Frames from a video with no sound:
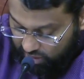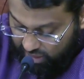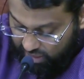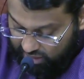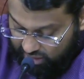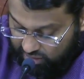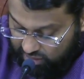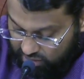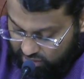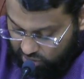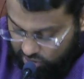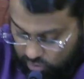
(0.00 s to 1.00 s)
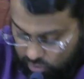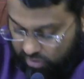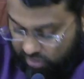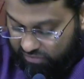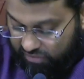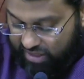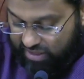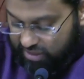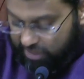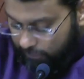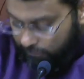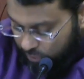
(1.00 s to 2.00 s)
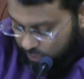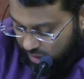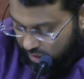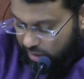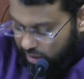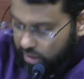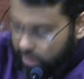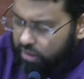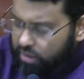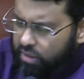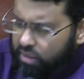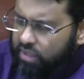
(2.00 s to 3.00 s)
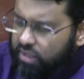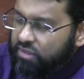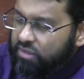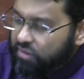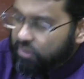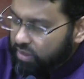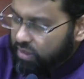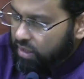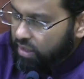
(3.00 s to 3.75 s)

and he continued fighting uh, in Syria